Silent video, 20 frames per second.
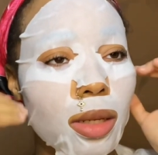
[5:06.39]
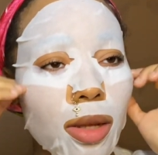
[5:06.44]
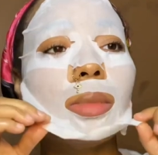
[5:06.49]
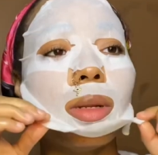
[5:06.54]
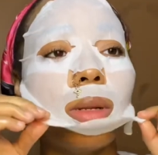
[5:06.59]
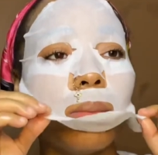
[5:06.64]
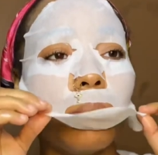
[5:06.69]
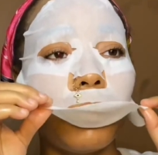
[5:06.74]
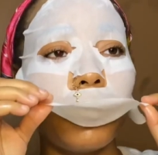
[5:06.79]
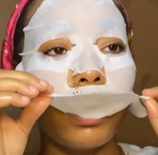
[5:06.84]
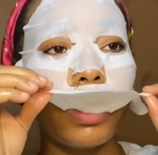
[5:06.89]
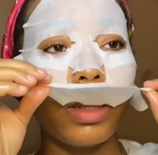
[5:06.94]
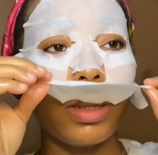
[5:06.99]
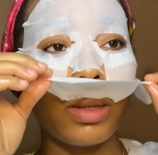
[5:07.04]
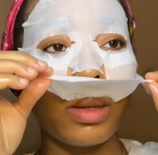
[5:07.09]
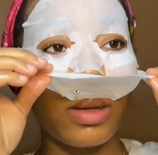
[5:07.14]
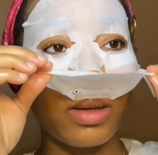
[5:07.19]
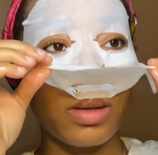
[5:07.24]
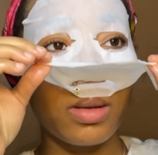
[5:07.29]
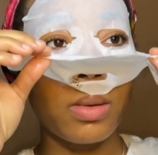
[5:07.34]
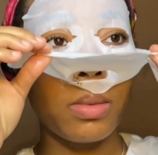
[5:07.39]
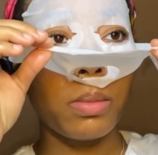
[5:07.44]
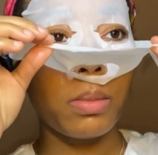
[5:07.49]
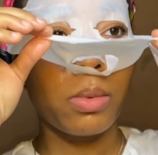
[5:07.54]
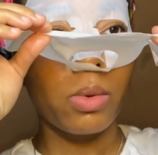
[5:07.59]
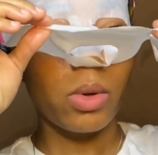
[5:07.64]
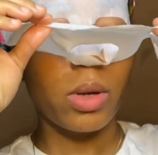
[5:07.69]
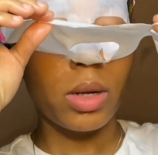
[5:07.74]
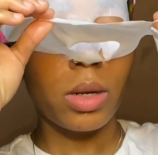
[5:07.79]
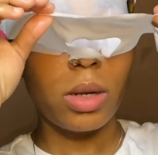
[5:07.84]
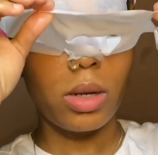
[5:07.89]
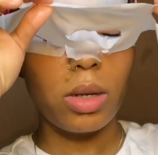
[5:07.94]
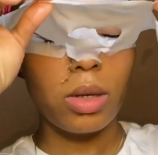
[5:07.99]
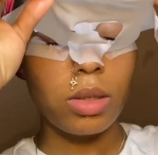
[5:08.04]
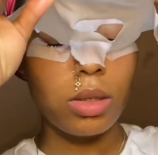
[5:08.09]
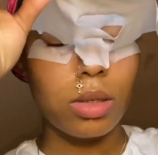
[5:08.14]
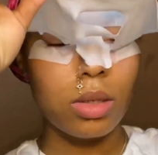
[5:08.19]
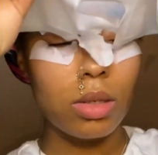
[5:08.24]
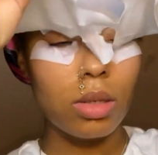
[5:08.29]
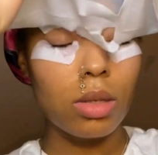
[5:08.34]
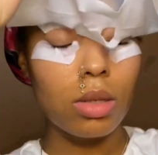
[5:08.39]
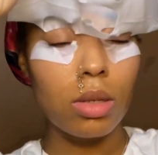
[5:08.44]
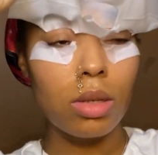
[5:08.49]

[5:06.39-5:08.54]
I'm gonna peel it upwards.